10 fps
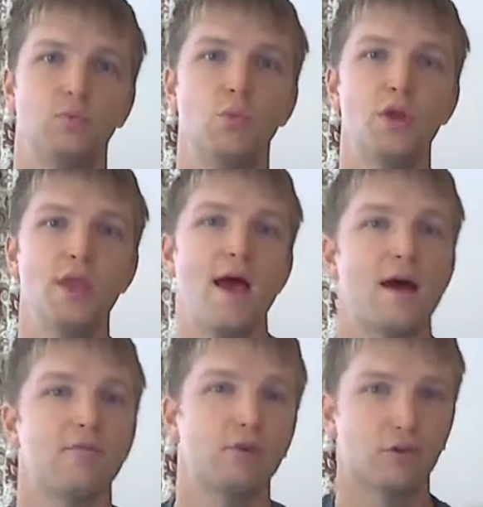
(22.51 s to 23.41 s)
We
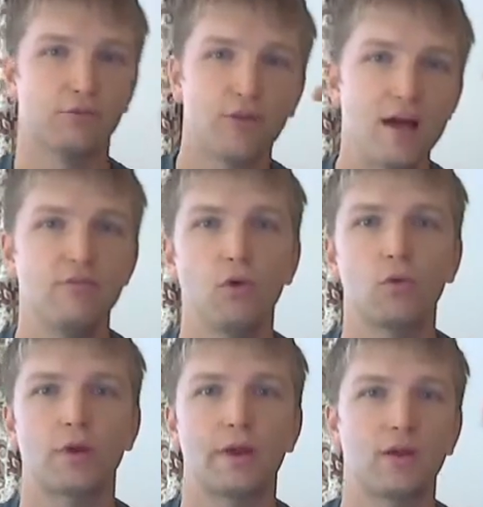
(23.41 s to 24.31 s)
have a 5
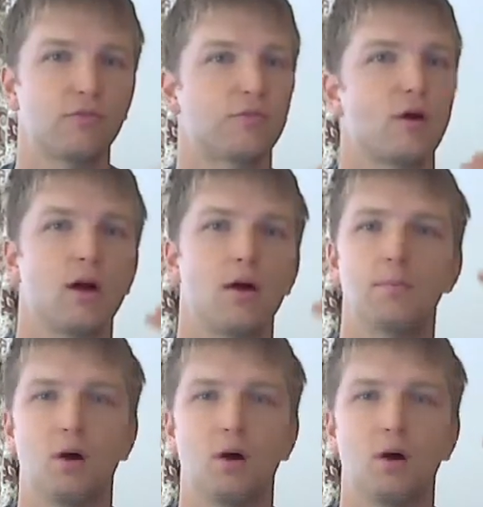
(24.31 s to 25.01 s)
volt rail from